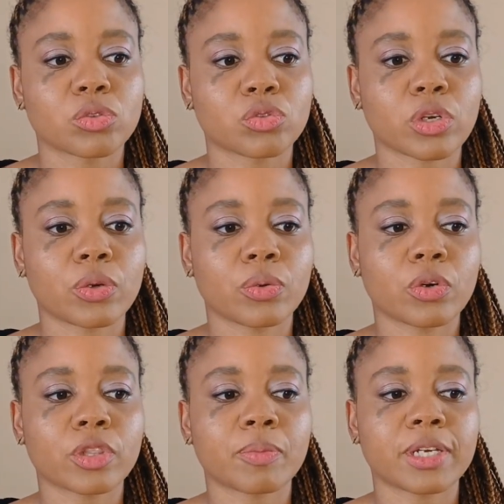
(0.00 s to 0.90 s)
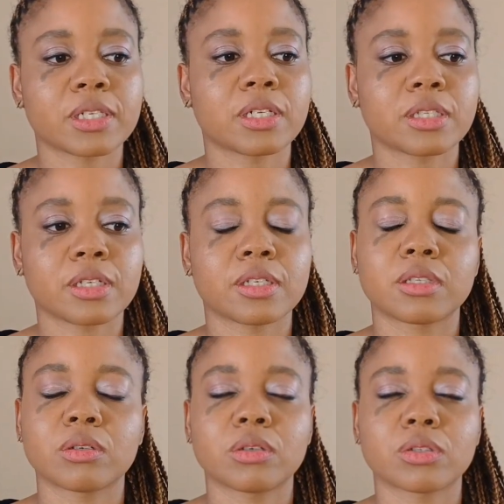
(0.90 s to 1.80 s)
So on the bracelet it says,
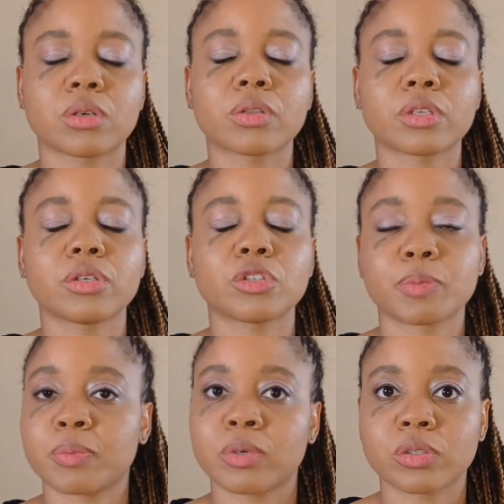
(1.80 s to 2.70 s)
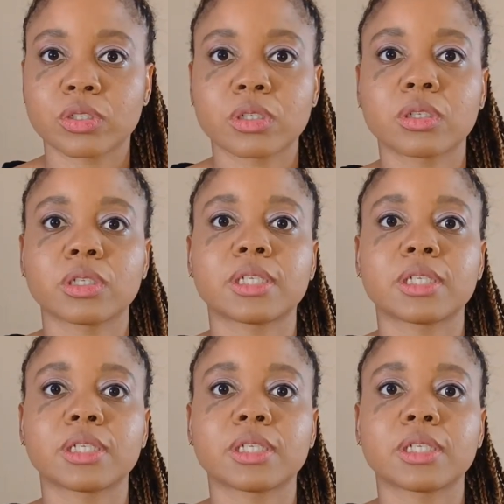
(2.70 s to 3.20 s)
so on the newspaper article,